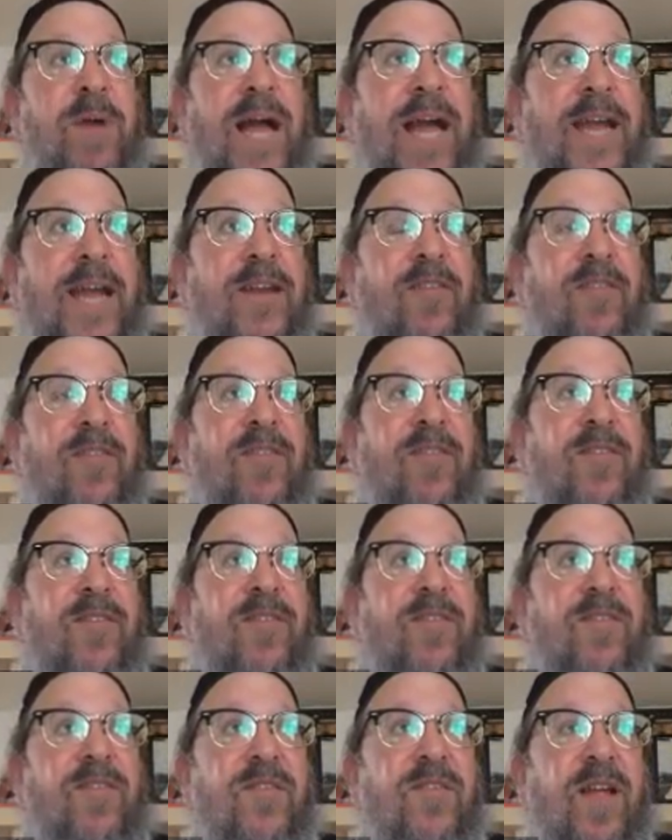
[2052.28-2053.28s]
buyer
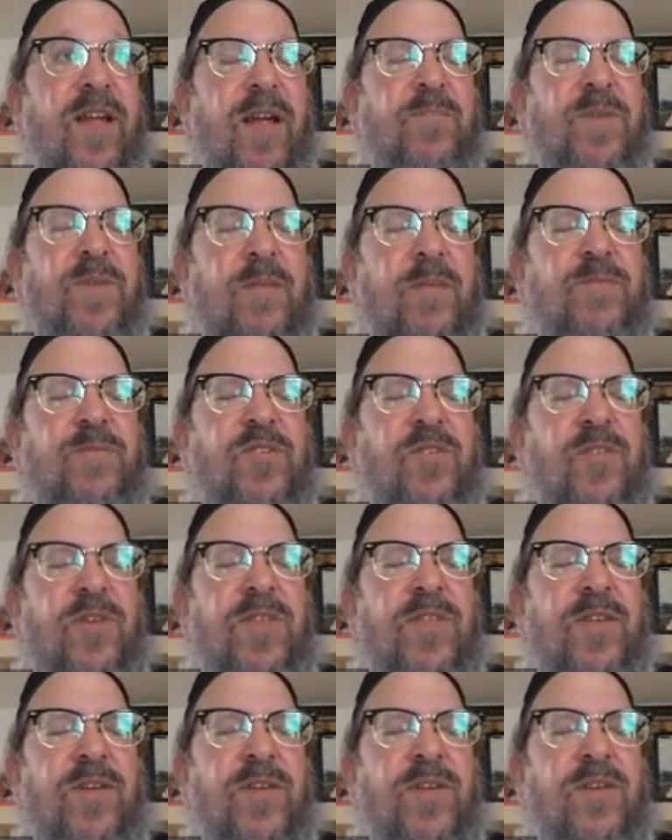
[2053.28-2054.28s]
i'm, I'm sorry
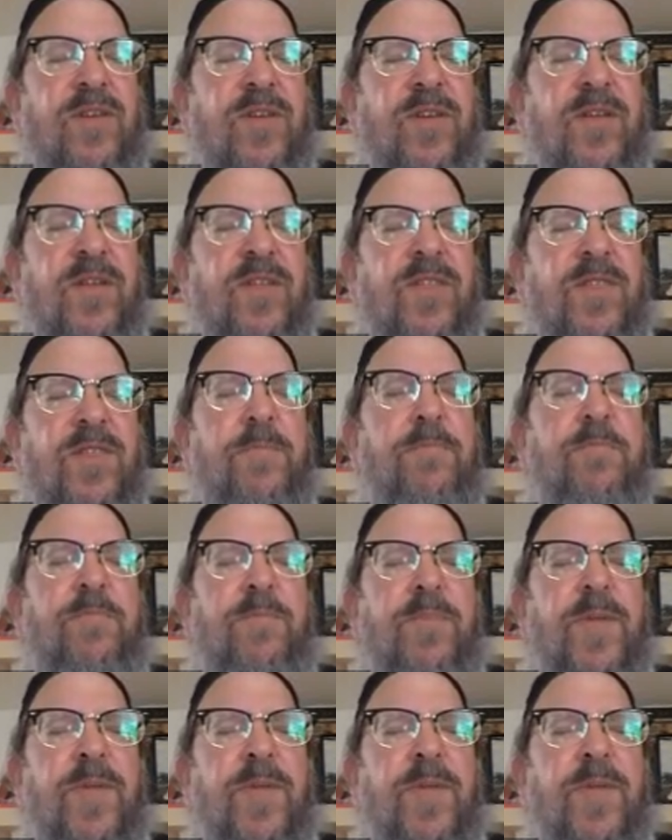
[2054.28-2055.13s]
the, the